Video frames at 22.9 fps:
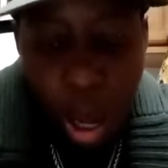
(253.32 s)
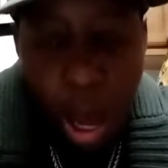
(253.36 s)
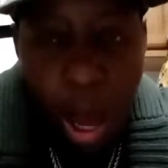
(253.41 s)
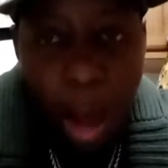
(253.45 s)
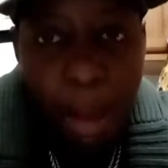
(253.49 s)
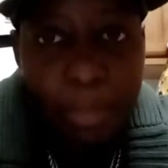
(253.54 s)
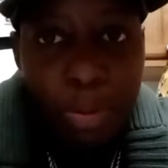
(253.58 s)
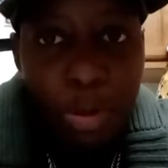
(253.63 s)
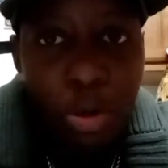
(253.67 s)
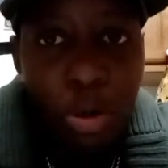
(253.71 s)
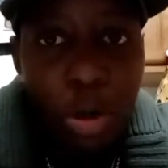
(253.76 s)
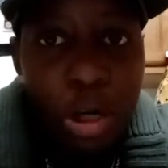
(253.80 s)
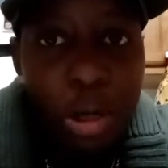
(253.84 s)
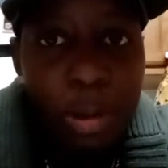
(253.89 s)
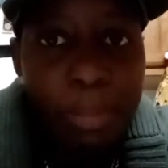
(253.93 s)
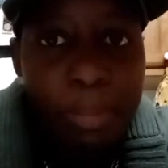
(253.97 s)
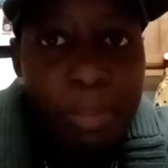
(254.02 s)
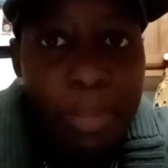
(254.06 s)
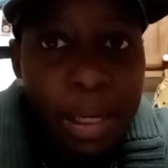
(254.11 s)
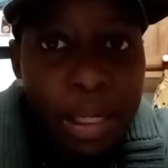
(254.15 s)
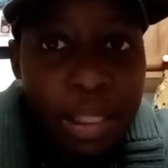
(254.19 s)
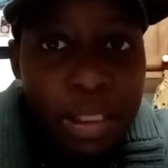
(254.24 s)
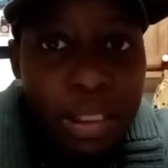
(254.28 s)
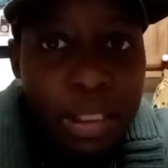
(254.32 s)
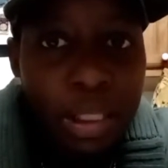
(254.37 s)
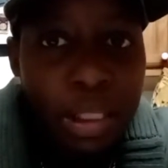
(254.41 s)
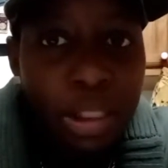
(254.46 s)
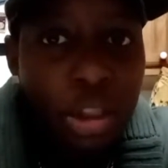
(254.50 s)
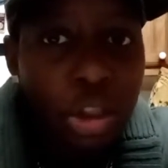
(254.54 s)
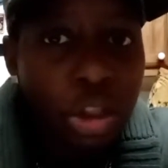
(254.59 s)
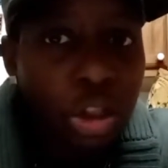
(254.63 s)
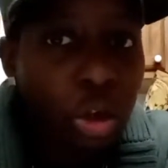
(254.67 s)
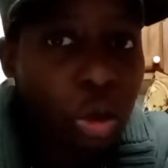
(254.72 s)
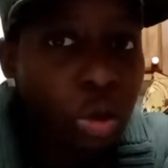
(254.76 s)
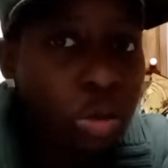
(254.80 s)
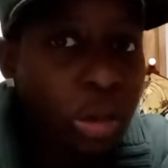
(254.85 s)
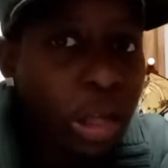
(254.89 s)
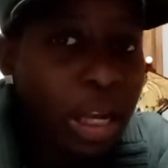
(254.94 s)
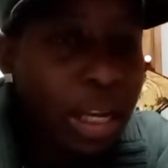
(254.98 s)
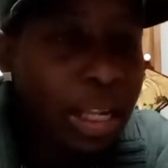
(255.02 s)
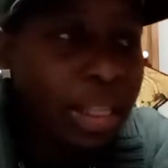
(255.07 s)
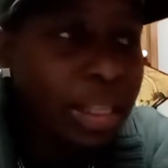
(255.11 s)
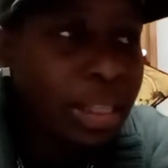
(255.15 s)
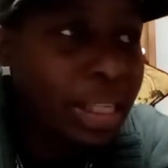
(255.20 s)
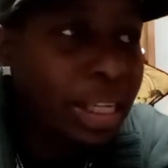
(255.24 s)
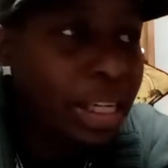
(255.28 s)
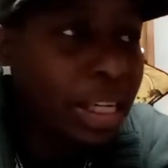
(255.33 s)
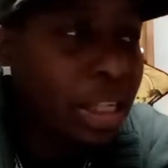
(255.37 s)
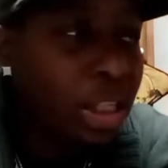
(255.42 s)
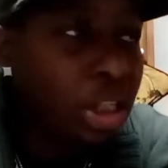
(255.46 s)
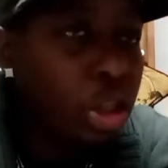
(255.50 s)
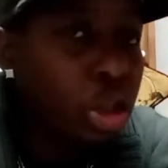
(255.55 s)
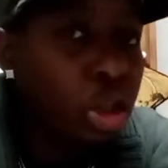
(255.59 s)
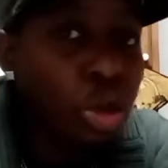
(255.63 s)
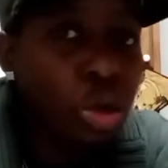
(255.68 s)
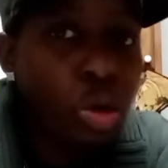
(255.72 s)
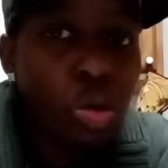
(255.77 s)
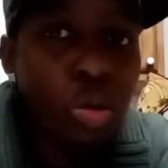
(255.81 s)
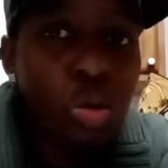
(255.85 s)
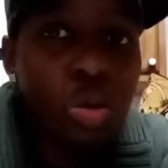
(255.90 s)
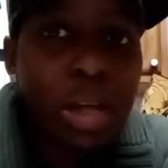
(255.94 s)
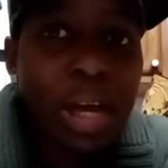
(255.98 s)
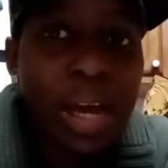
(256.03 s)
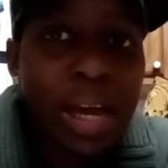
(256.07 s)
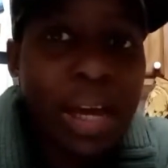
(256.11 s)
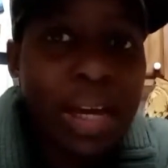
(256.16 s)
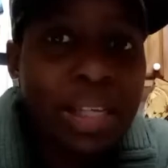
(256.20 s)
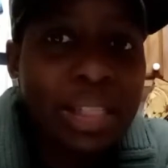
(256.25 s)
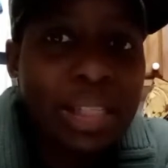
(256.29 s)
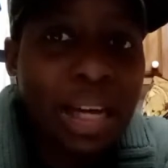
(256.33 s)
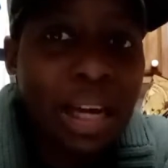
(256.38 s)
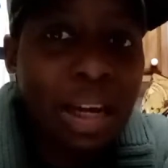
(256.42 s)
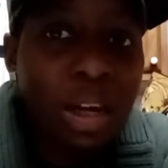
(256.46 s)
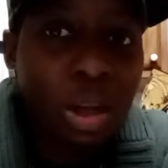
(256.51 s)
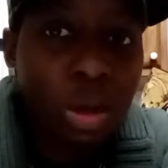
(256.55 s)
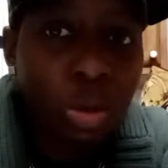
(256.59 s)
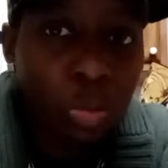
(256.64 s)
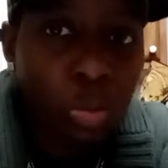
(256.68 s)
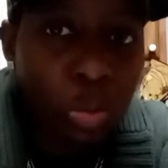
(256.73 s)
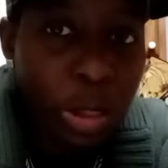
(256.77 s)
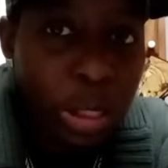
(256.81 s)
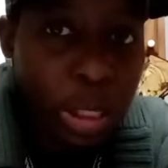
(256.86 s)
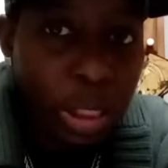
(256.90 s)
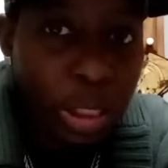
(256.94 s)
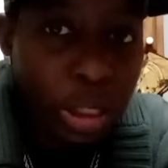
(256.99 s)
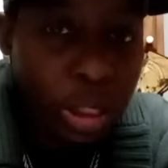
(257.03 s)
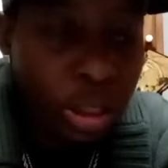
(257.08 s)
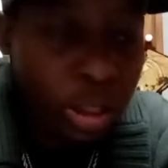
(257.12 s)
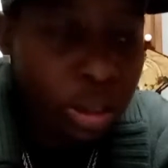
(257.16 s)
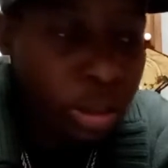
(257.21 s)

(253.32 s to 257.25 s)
I'm going to mix it so that at least 2 days out of the week,